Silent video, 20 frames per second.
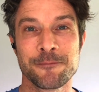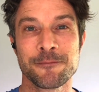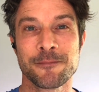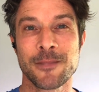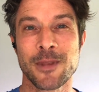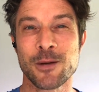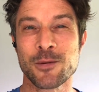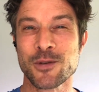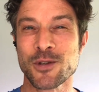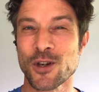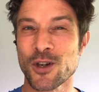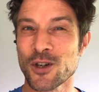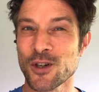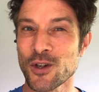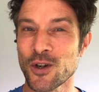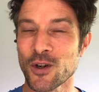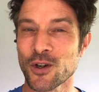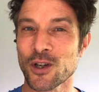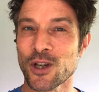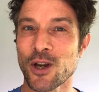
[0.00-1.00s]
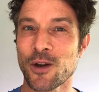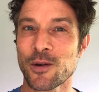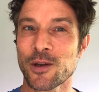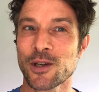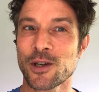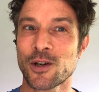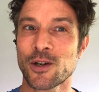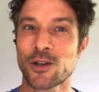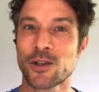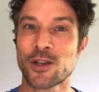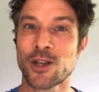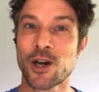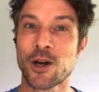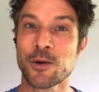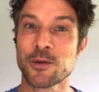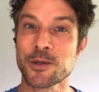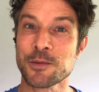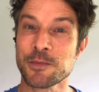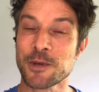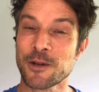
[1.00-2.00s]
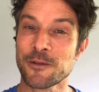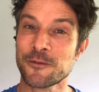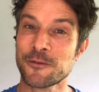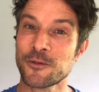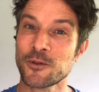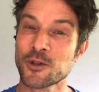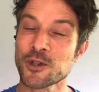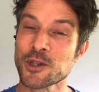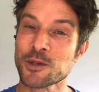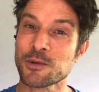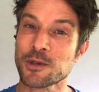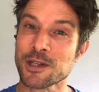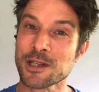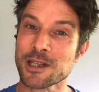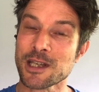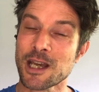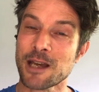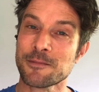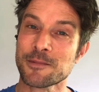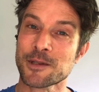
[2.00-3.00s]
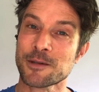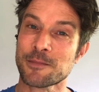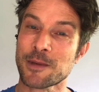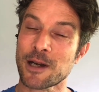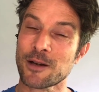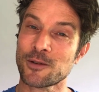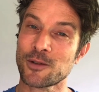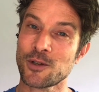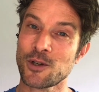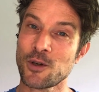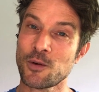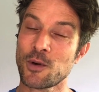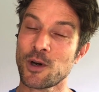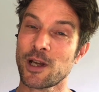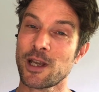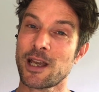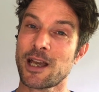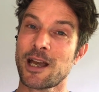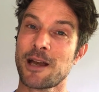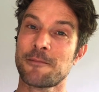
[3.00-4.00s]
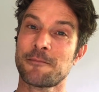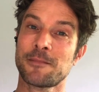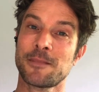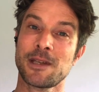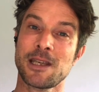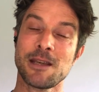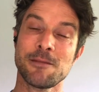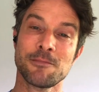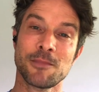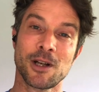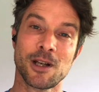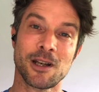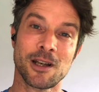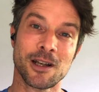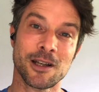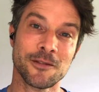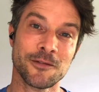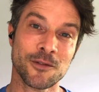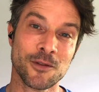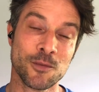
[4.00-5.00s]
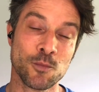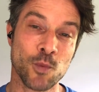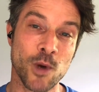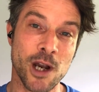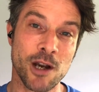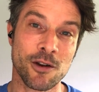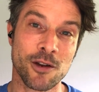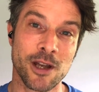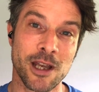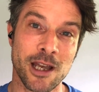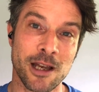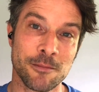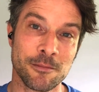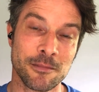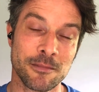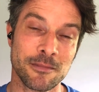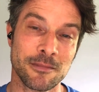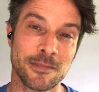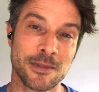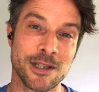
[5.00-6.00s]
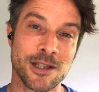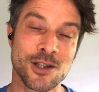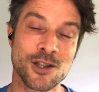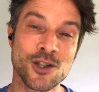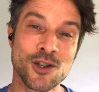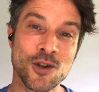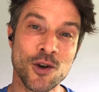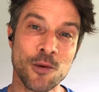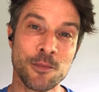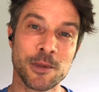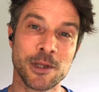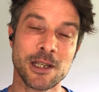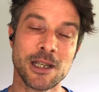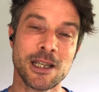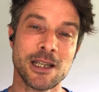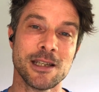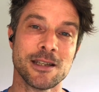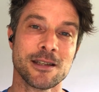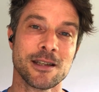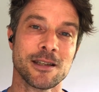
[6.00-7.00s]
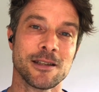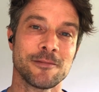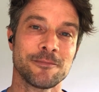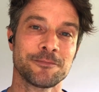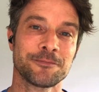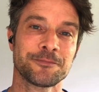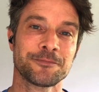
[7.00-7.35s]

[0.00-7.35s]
there was a lot going on that I was being forced to accept about who I am in my life and where I am. It has not been easy.